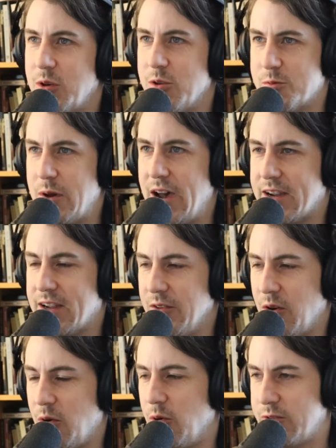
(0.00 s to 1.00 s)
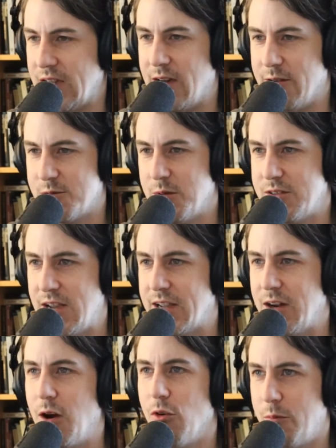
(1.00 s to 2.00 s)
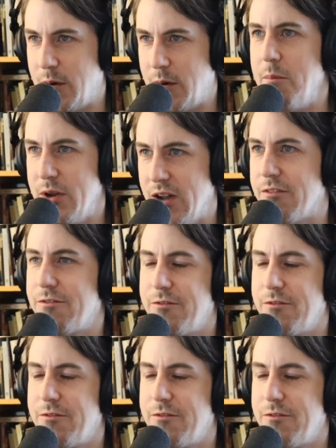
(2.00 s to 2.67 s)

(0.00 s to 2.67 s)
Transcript: goes back and the whole town has been taken over by Biff.